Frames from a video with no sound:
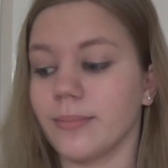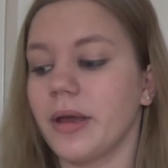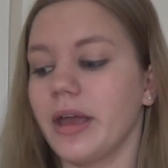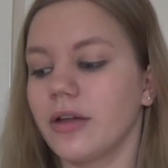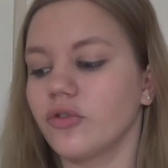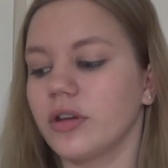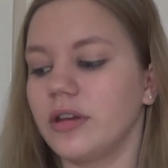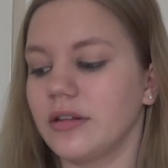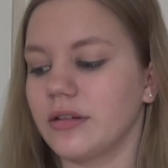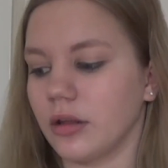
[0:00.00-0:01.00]

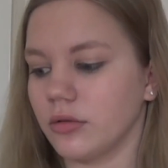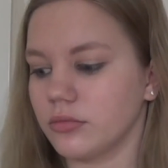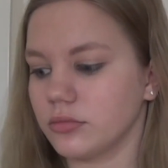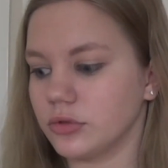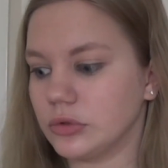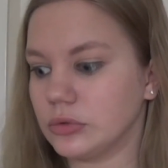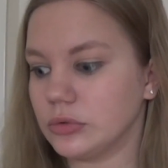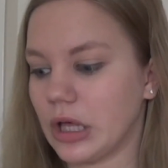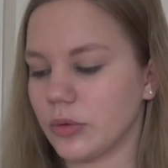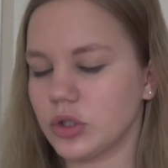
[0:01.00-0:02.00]
handwriting's that...
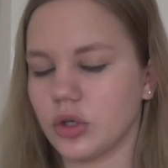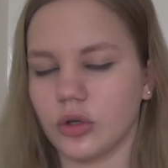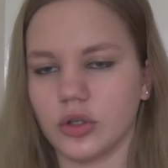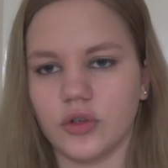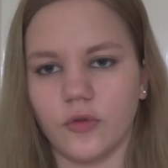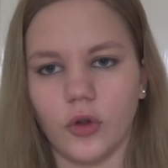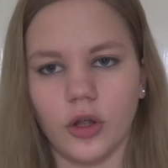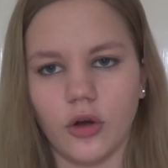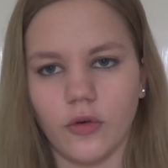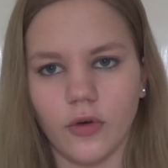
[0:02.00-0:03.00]
That was so close to falling
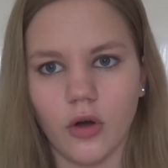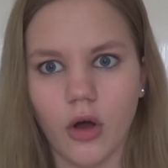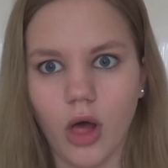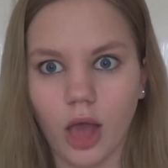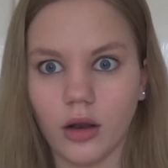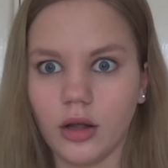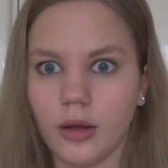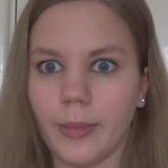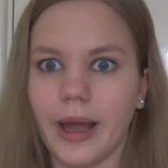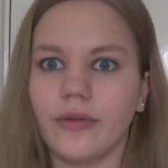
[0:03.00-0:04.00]
off.
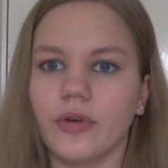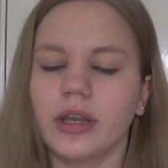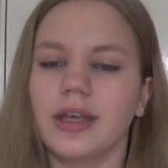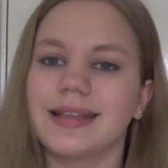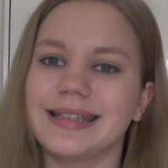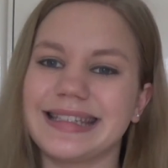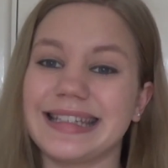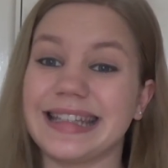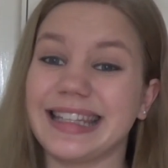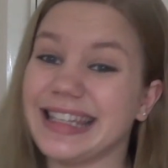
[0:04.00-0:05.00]
My handwriting isn't
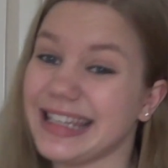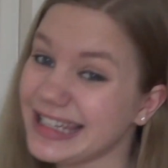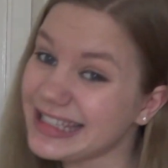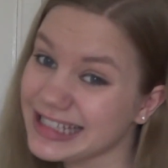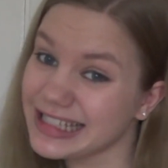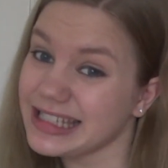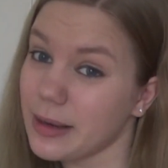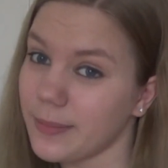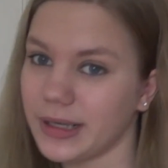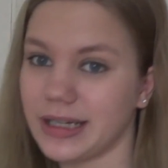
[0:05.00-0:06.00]
the neatest,
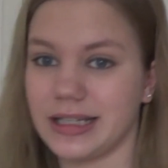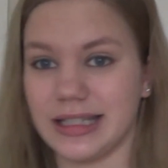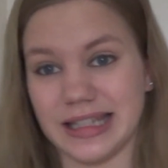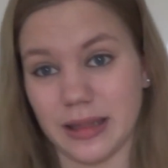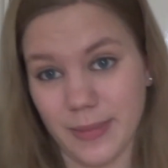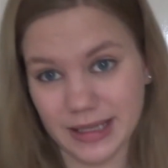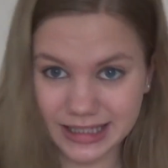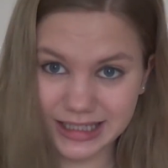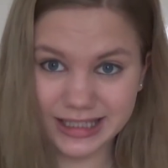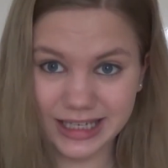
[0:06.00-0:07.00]
but it isn't the
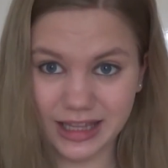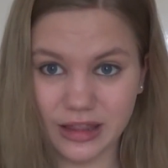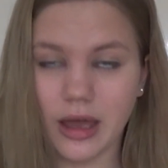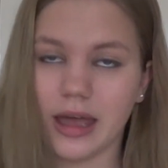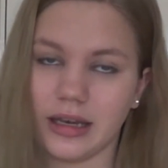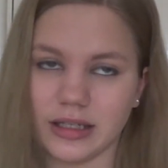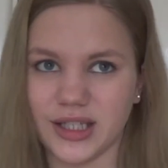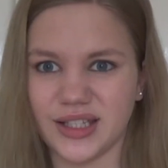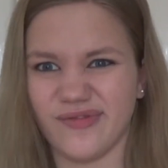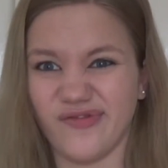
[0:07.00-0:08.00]
messiest either, and
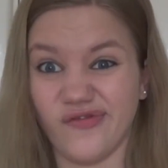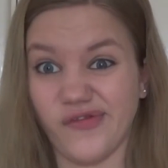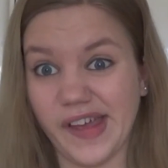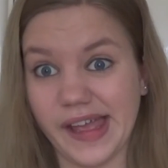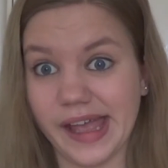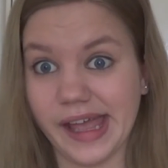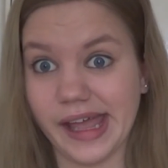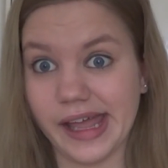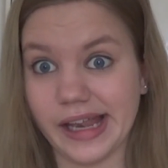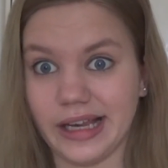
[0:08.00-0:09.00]
it's
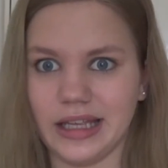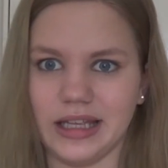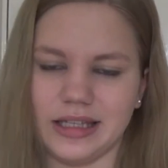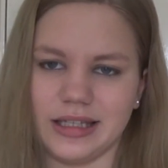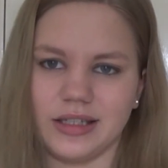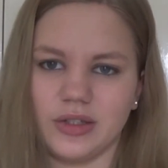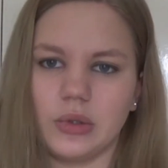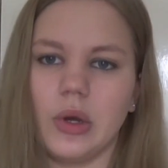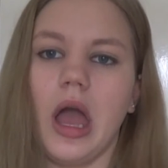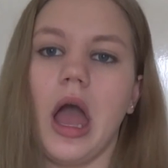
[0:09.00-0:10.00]
fairly easy to